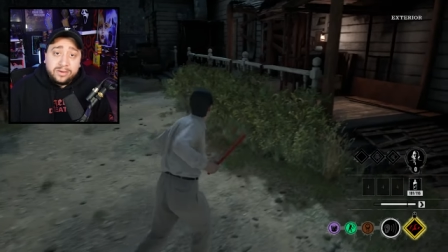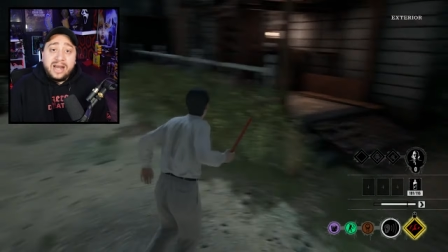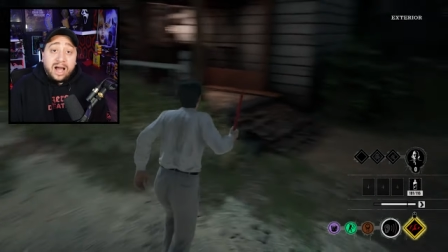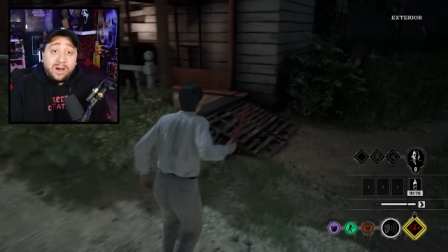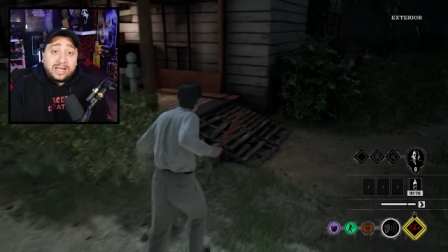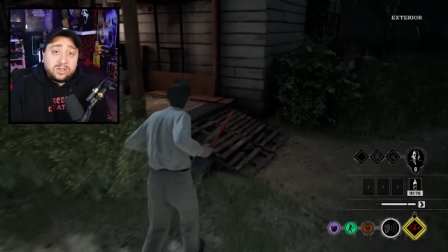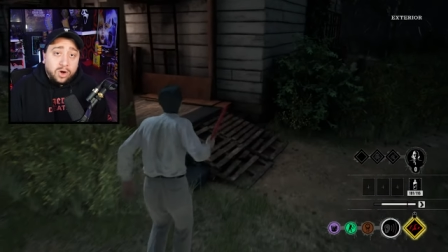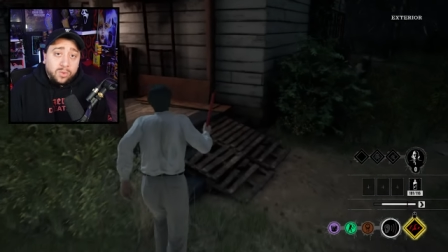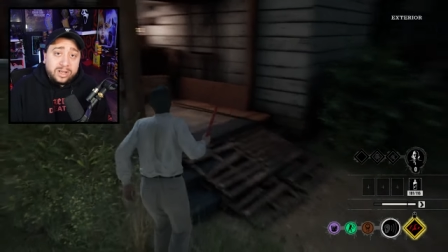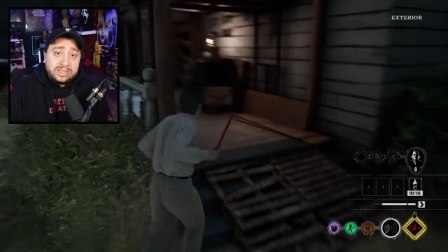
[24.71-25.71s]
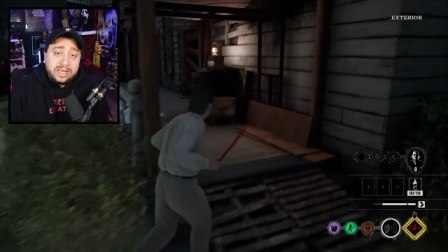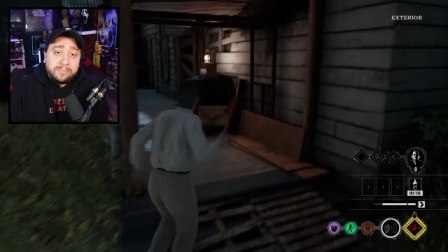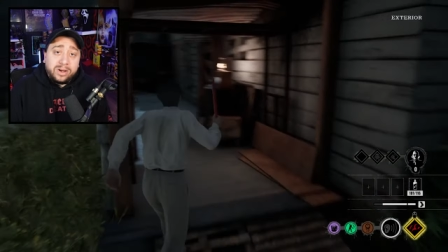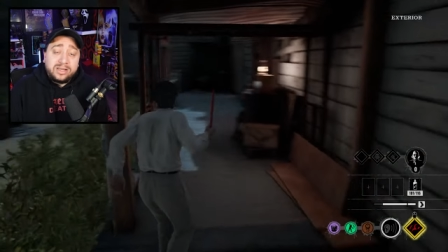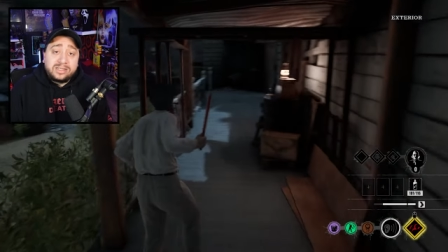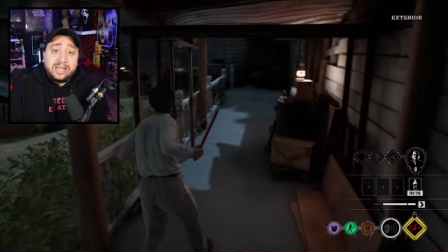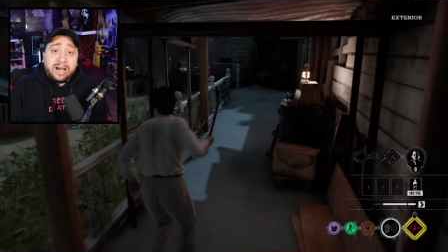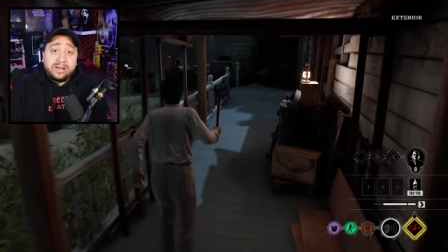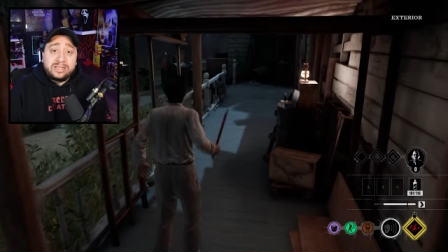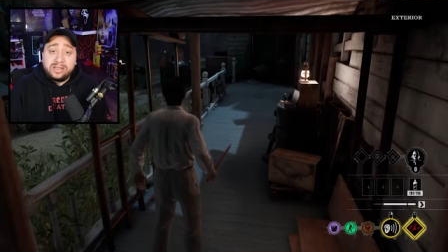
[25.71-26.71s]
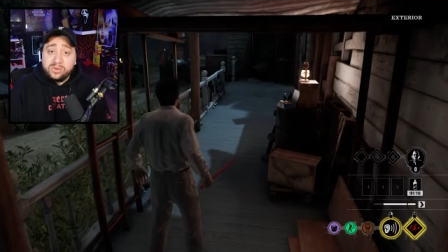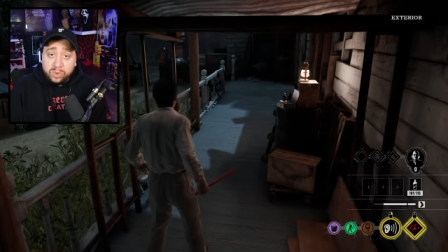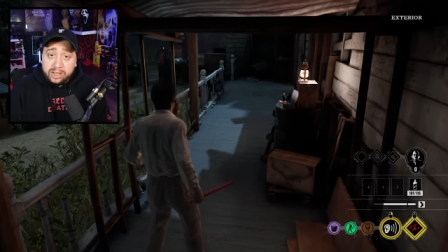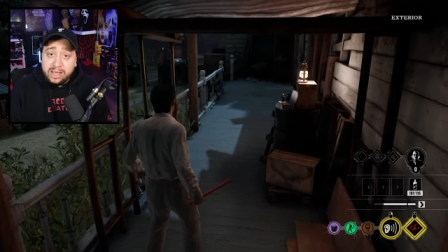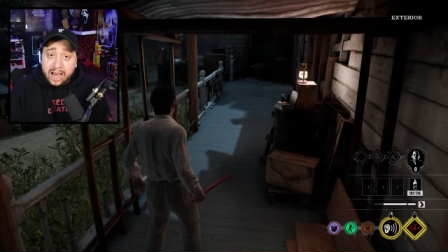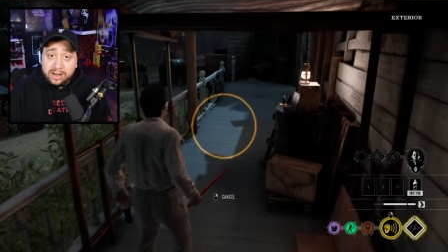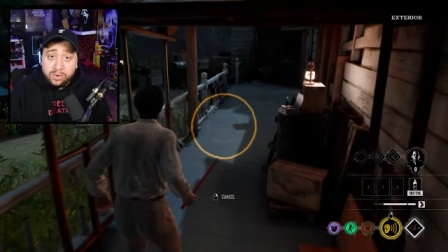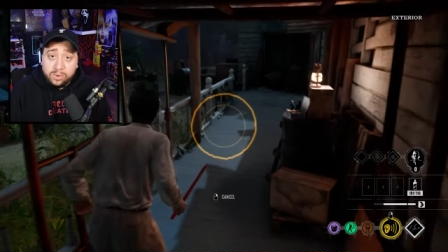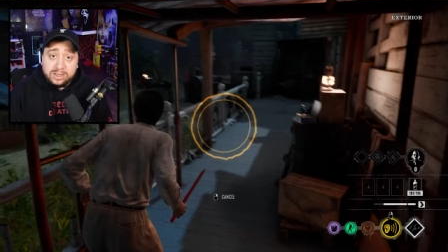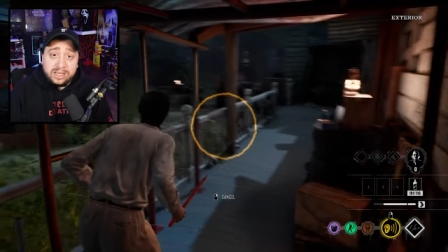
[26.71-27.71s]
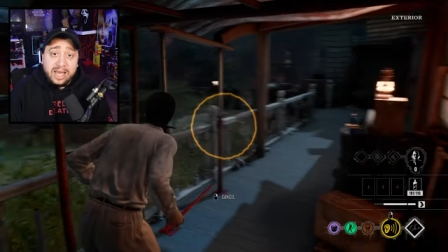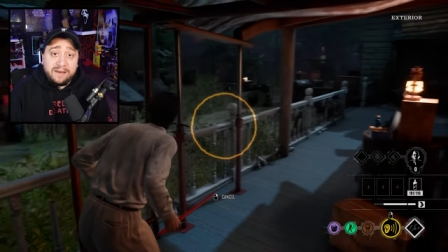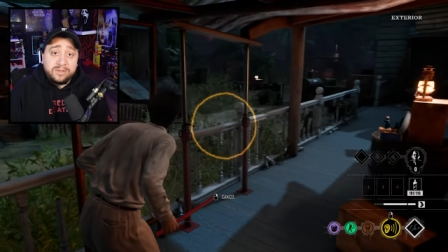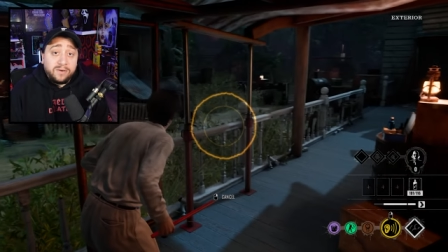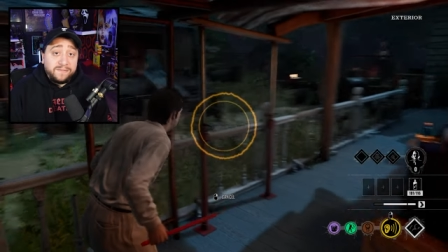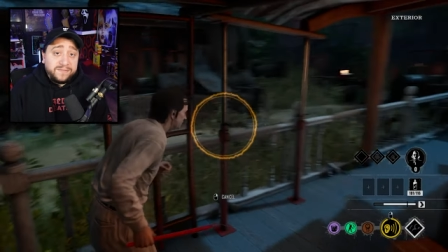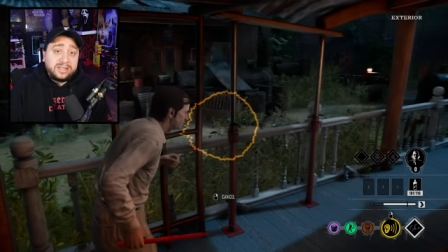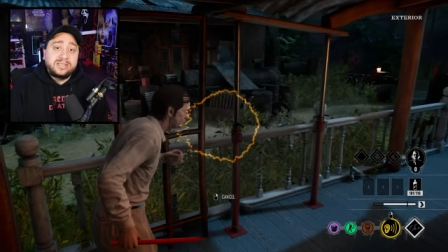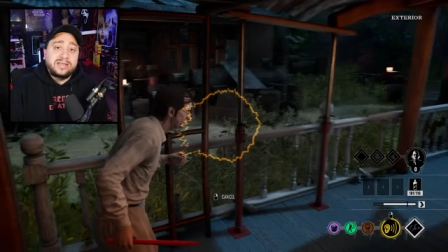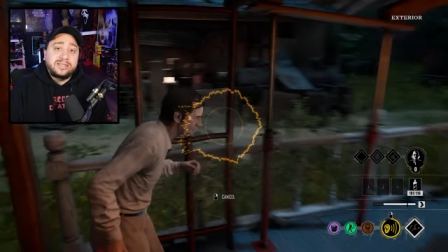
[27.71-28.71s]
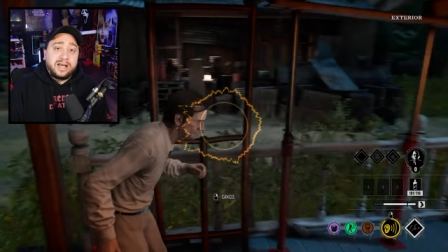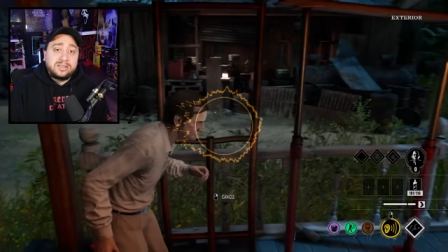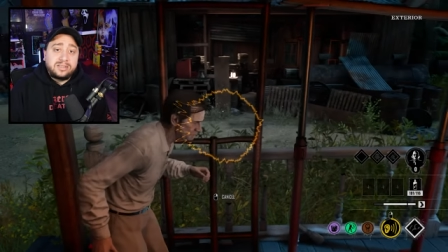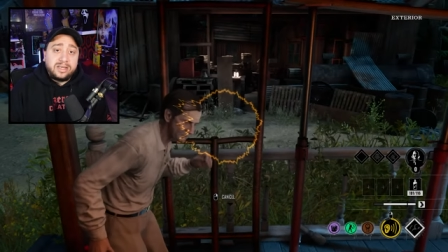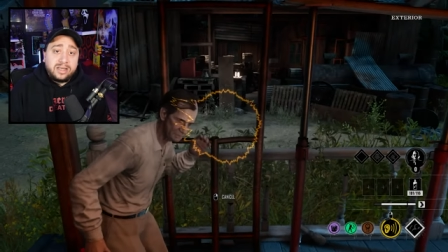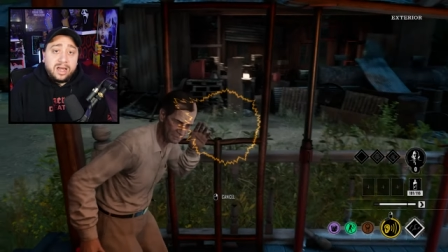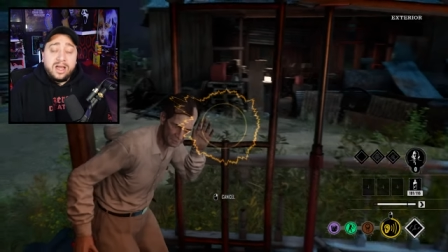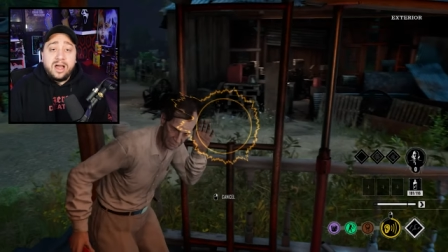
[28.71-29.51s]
Now, as always, they break this down into three categories. They have their fits in testing,